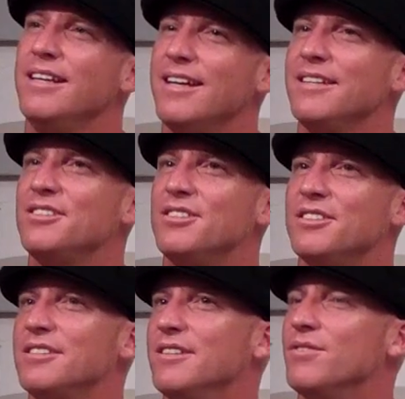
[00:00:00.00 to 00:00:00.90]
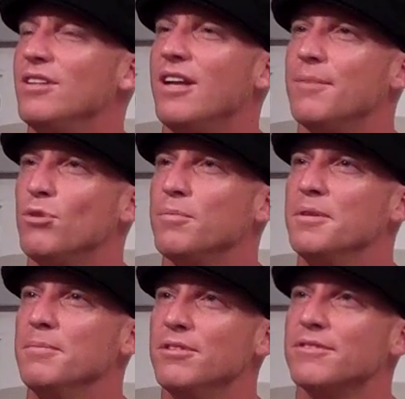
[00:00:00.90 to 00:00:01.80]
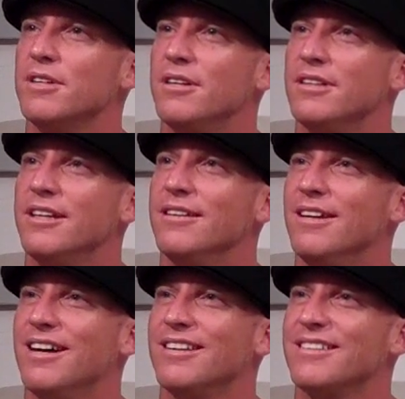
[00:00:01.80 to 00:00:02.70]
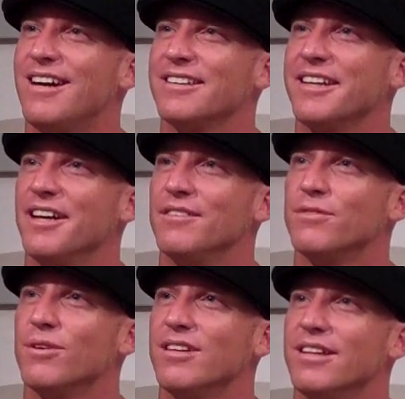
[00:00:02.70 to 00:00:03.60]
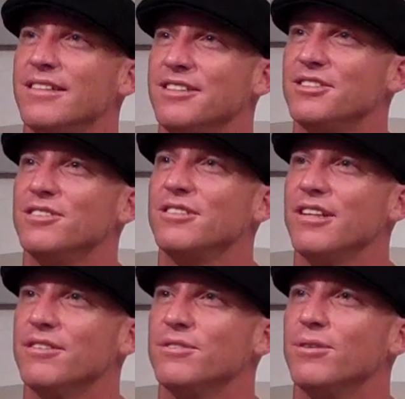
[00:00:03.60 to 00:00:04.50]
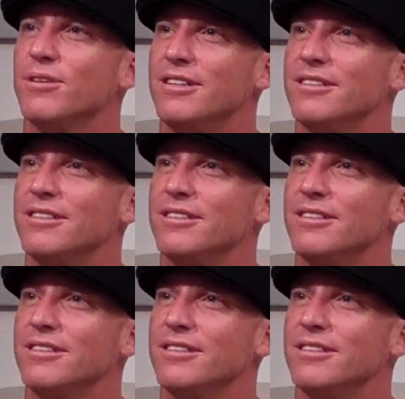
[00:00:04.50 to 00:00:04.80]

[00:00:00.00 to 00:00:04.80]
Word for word: Yeah, it's just different. A lot of more people have gone there and not, not cared for it like they should care for it.